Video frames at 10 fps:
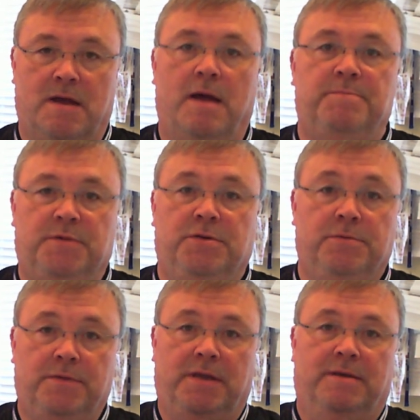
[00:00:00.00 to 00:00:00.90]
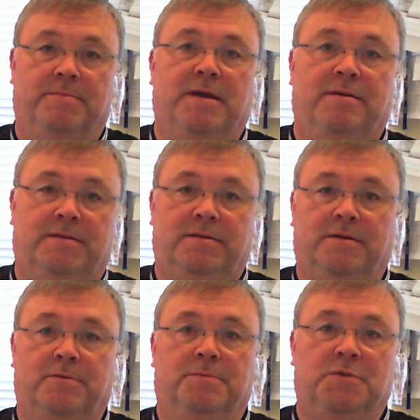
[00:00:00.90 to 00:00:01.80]
up to the amount that
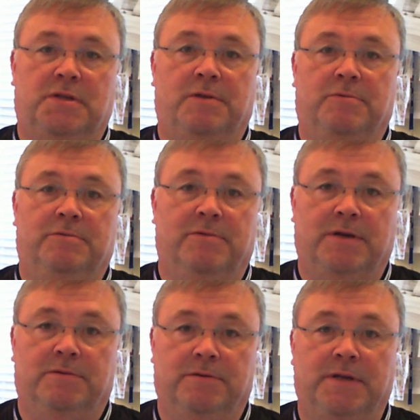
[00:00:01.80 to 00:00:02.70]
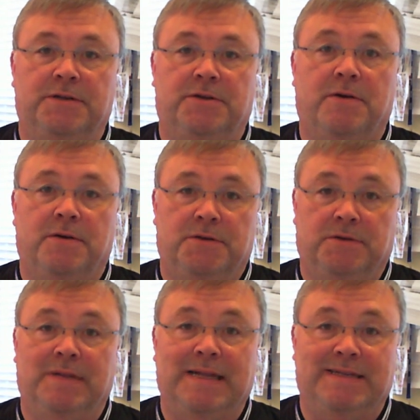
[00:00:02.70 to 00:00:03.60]
the home state would regularly charge
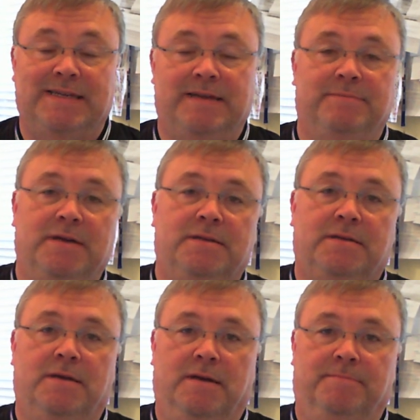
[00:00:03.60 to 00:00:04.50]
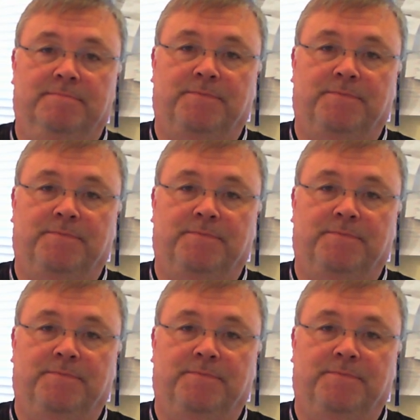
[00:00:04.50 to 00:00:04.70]
on that same income.